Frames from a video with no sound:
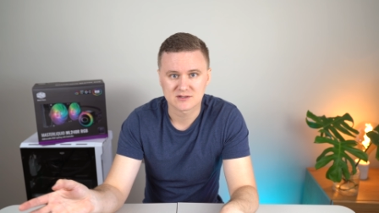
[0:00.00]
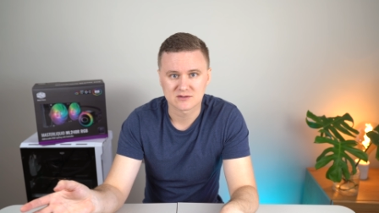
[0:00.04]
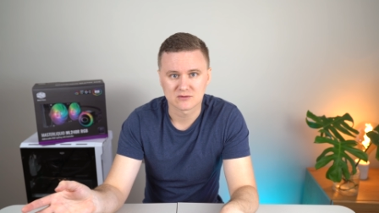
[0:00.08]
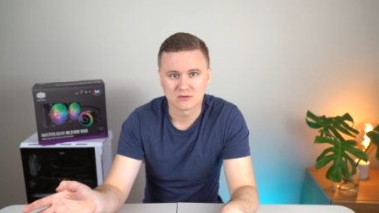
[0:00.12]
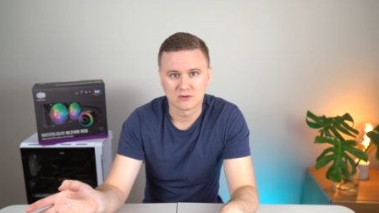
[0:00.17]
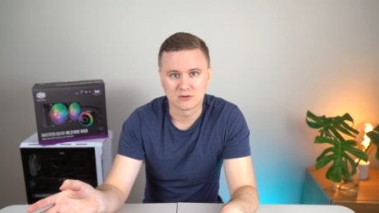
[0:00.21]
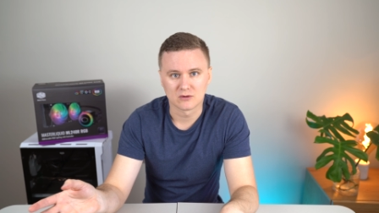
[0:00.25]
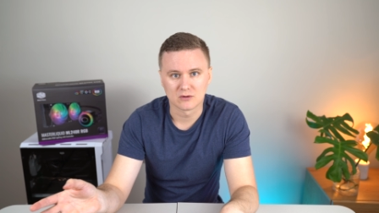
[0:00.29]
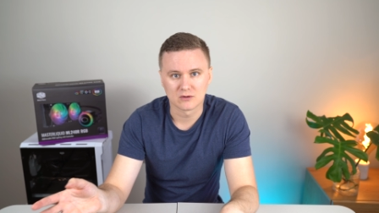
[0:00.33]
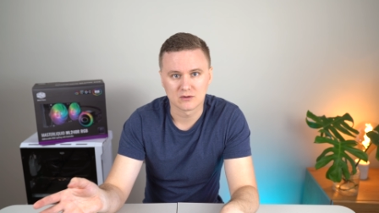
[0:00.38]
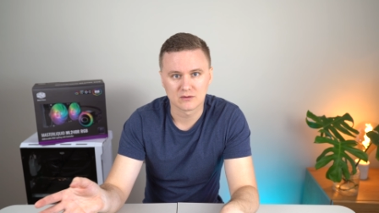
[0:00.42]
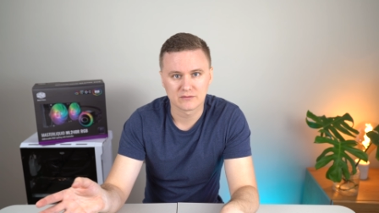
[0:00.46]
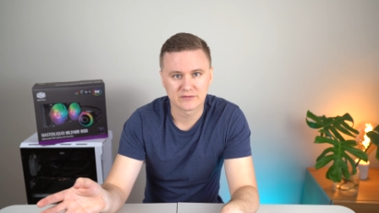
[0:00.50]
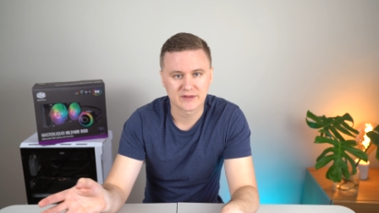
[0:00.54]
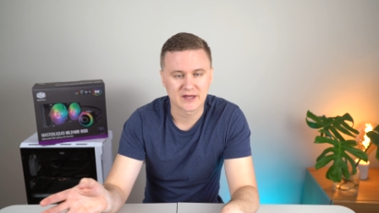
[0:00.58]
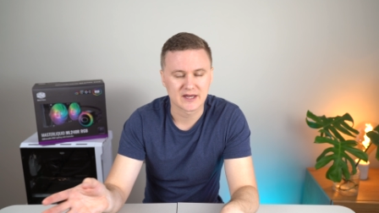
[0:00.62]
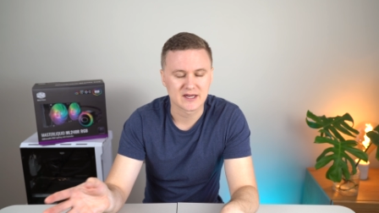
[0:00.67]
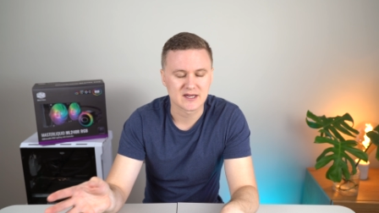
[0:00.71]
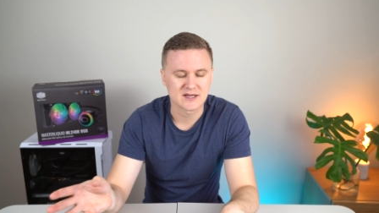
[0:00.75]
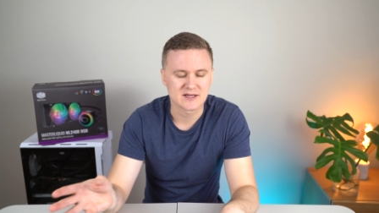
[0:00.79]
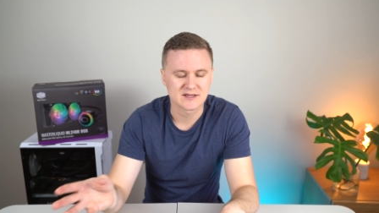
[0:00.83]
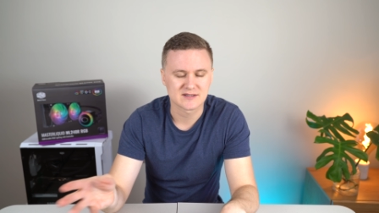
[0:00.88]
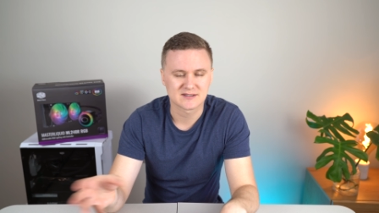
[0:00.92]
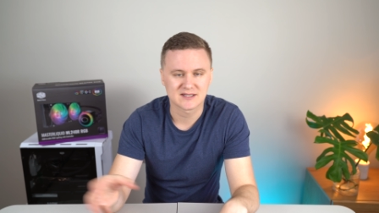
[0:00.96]
or
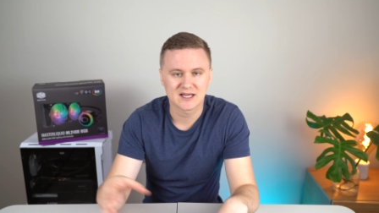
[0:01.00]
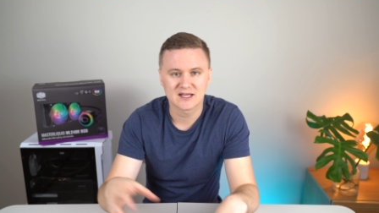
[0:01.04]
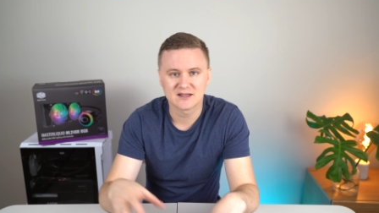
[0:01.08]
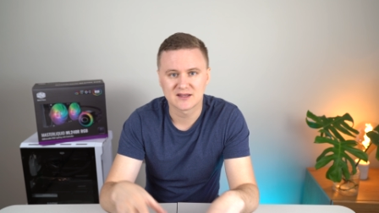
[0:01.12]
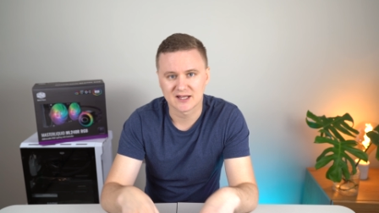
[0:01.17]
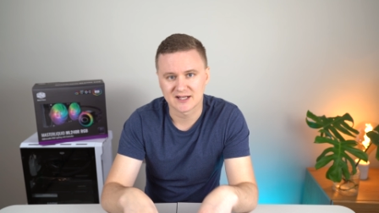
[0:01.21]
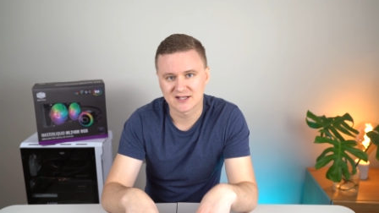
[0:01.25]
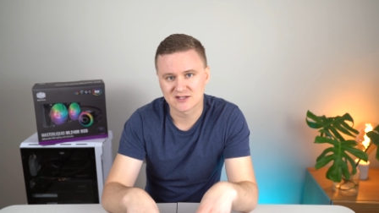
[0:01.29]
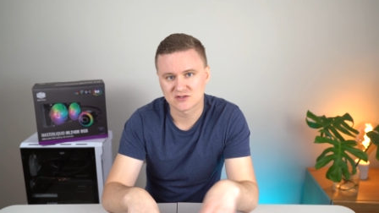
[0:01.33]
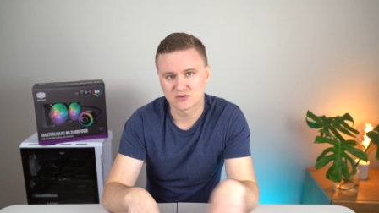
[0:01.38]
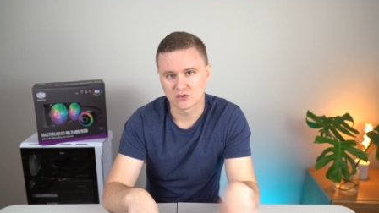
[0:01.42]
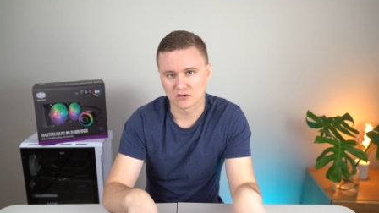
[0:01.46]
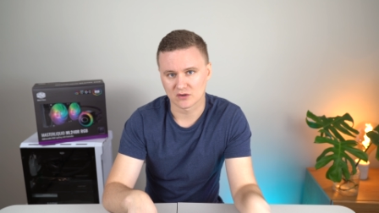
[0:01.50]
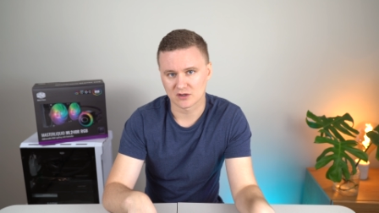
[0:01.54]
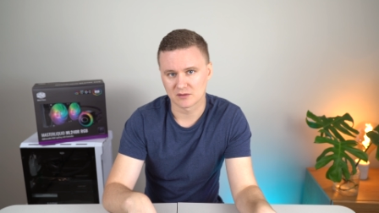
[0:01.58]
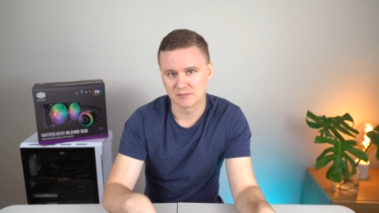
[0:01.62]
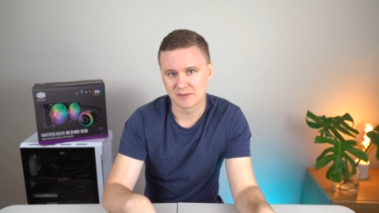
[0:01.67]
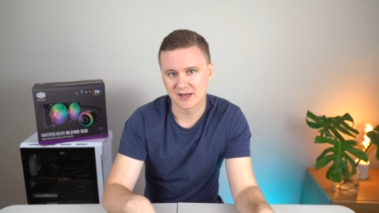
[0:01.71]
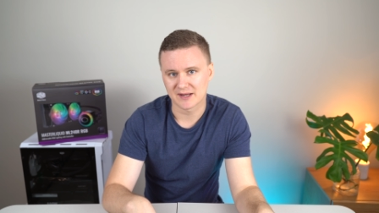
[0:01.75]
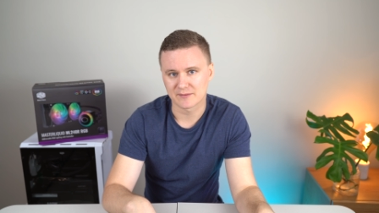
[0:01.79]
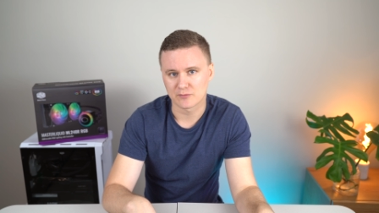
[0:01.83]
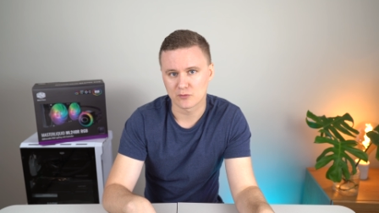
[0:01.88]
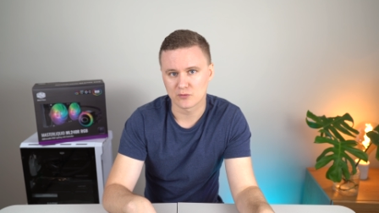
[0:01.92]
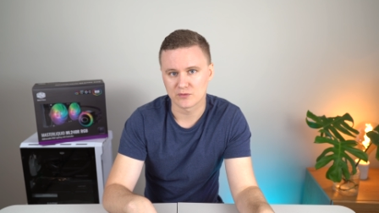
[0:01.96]
they said that it's not
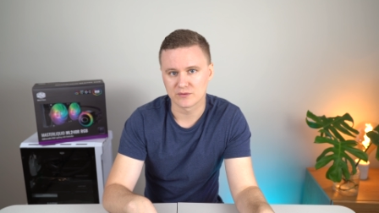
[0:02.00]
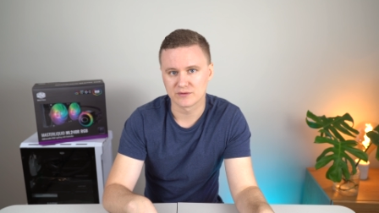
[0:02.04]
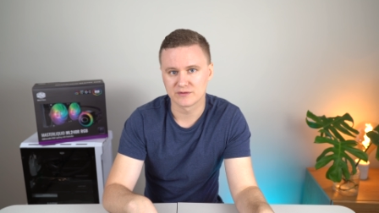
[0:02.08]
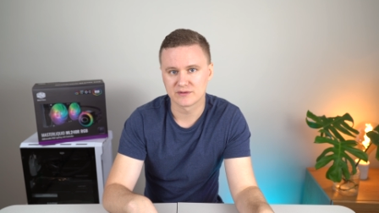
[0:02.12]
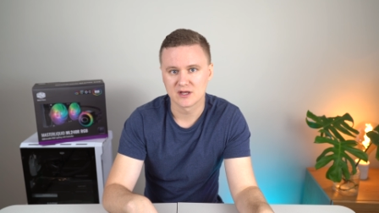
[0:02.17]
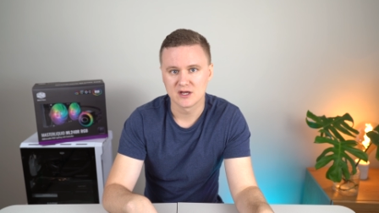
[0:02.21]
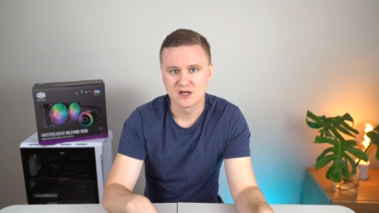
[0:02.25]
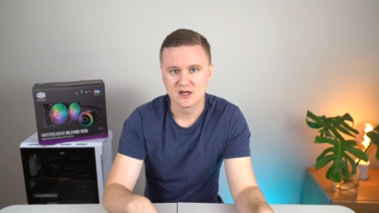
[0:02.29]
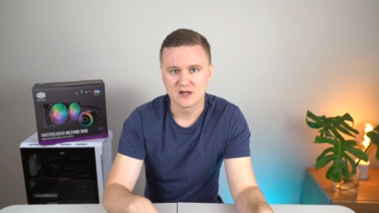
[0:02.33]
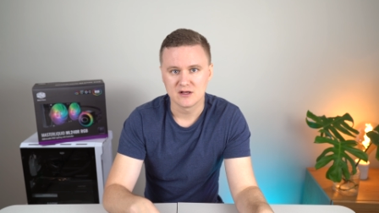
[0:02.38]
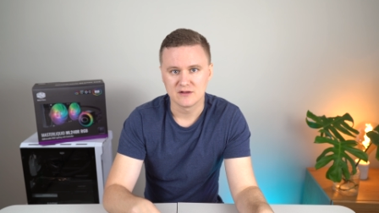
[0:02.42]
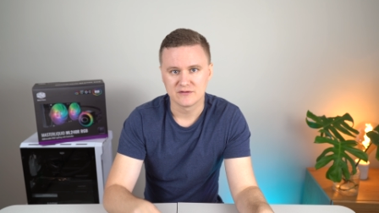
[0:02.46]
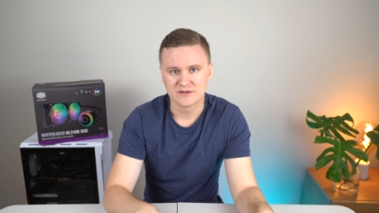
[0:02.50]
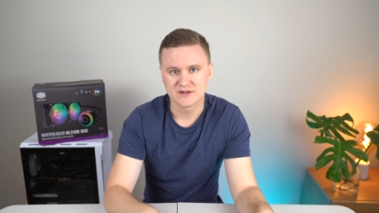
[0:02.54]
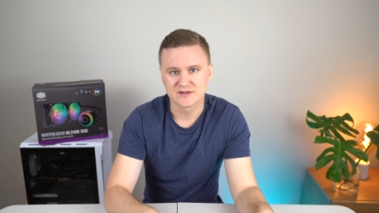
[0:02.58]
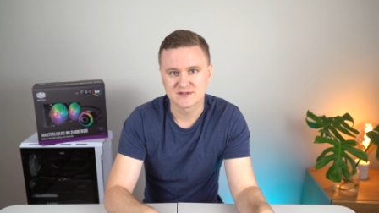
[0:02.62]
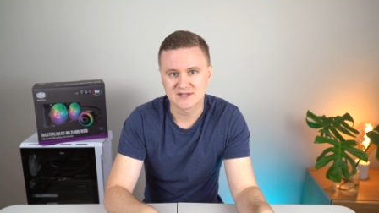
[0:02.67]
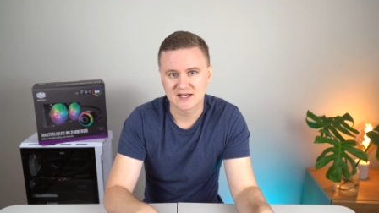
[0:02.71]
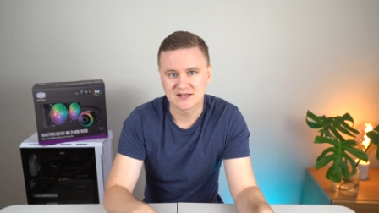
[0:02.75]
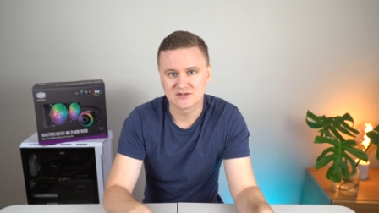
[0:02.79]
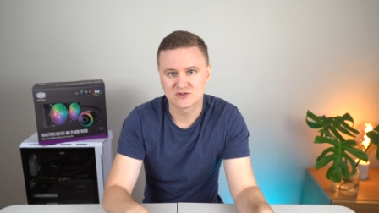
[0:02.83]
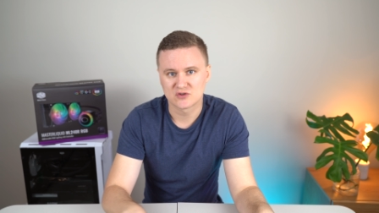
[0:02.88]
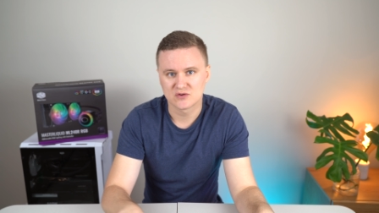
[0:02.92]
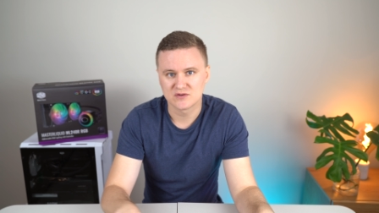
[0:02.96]
compatible with the
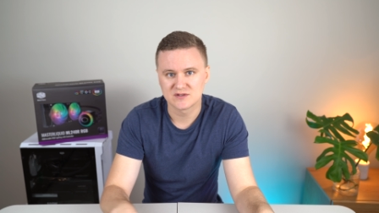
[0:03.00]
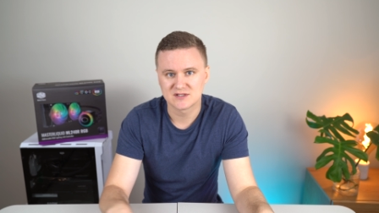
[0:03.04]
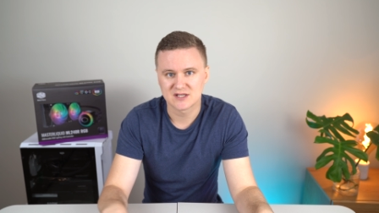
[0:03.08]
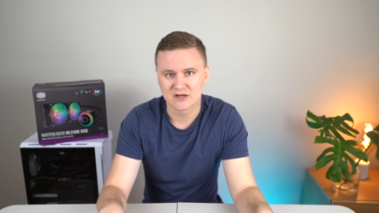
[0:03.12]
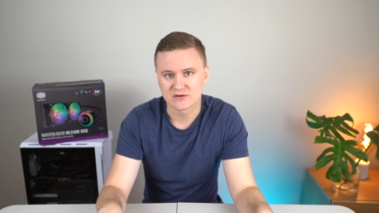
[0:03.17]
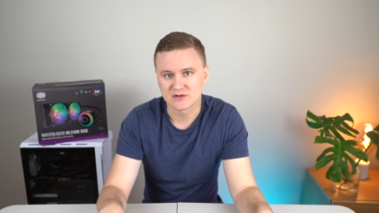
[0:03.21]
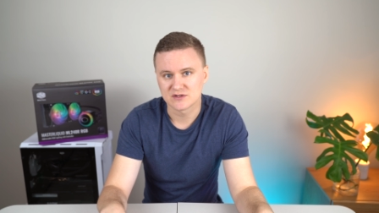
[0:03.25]
Z2